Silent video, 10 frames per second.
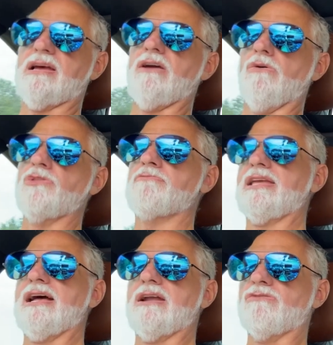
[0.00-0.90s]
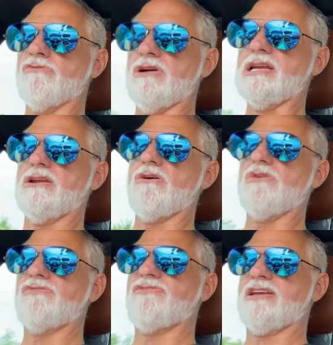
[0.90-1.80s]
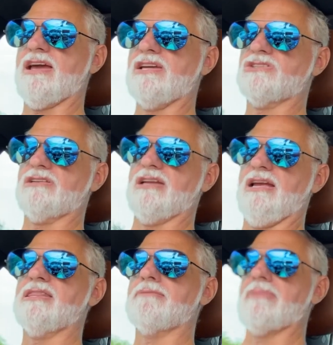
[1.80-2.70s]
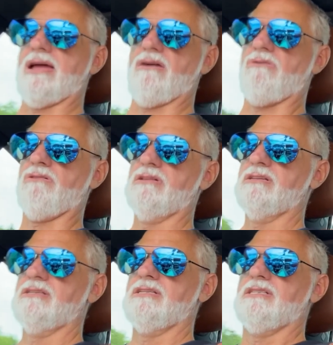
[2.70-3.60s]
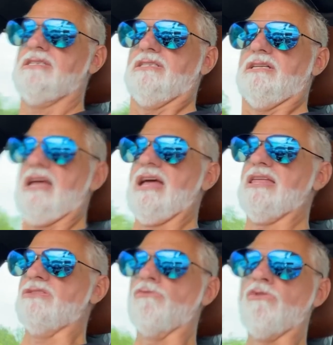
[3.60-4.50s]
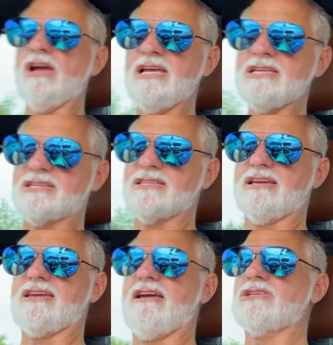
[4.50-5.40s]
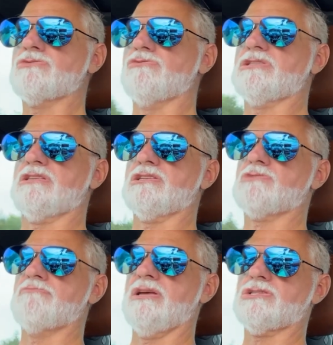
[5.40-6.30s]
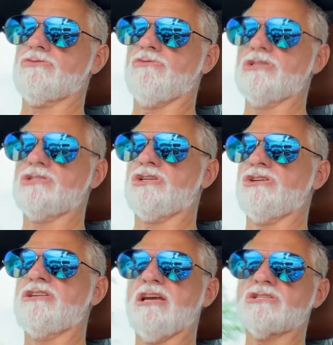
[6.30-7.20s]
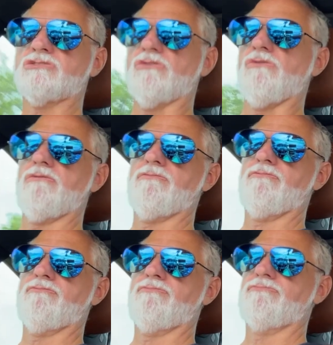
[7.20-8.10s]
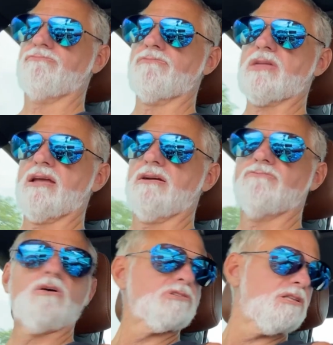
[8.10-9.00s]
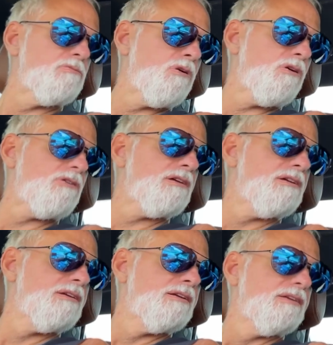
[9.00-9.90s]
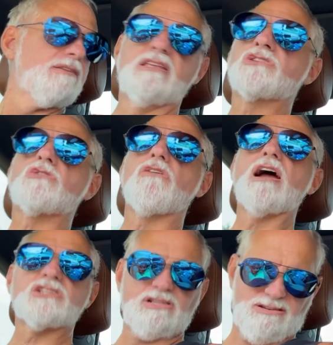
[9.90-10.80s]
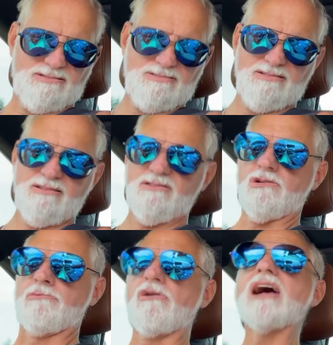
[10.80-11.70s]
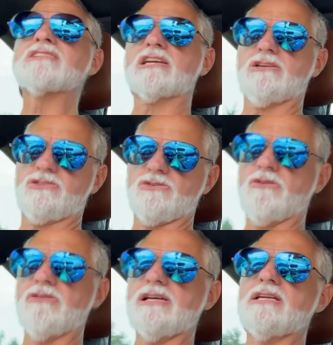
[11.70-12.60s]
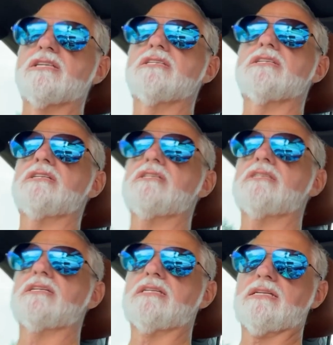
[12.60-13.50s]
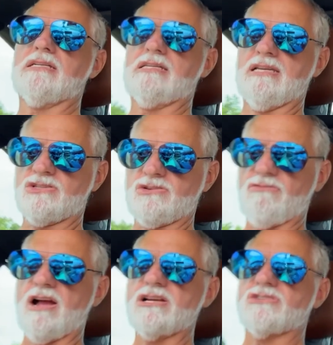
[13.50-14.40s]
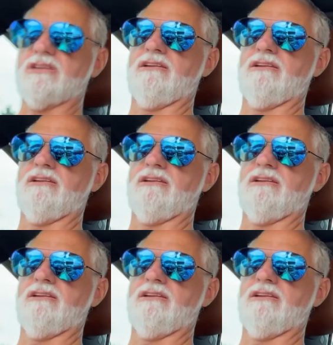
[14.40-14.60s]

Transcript: ultimately got a written notification in the mail. And the reason the case was dismissed was judicial, what was the word? Discretion, or prosecutory discretion.